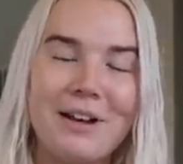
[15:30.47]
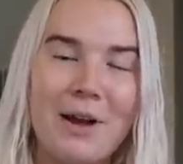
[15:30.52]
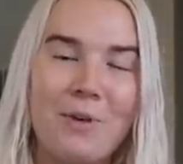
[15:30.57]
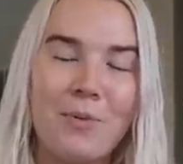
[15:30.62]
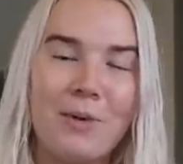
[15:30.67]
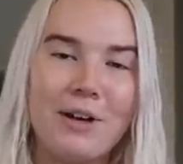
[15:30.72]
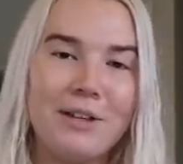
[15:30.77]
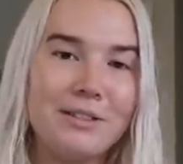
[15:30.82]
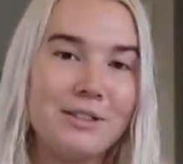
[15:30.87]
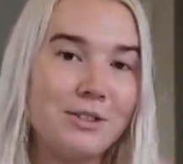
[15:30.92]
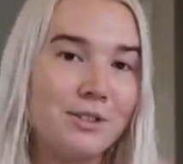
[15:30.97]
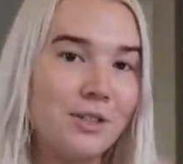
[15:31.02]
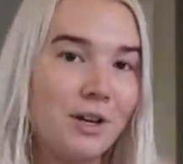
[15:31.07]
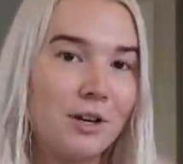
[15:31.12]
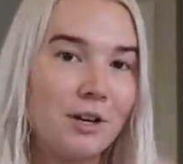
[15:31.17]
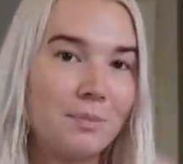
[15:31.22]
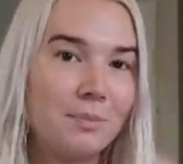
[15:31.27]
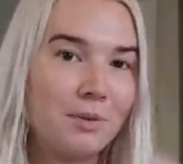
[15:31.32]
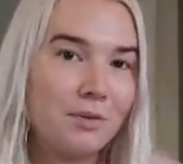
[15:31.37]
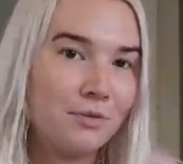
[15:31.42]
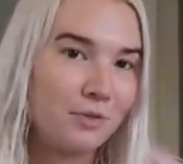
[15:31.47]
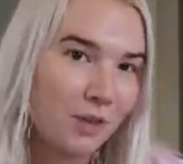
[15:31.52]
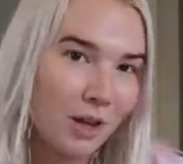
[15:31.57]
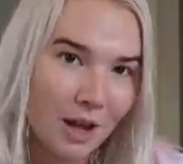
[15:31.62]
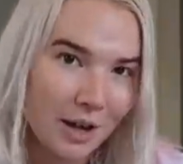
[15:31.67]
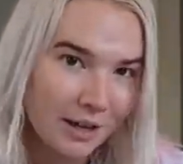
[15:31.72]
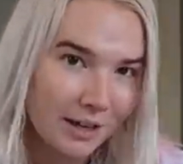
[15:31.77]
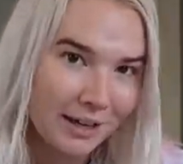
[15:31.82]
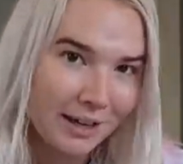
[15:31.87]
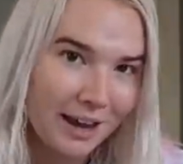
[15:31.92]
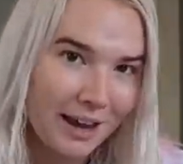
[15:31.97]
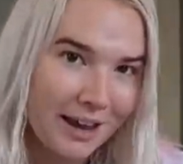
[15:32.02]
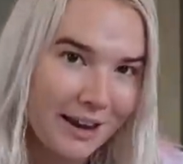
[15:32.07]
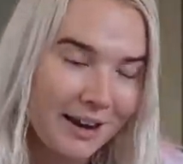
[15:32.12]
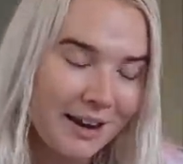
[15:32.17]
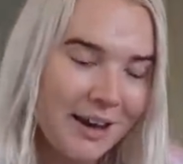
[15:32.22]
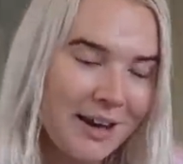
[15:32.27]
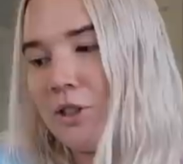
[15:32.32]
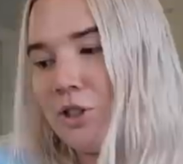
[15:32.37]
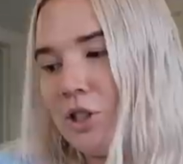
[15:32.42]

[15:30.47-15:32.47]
and I wanted to start up the vlog again.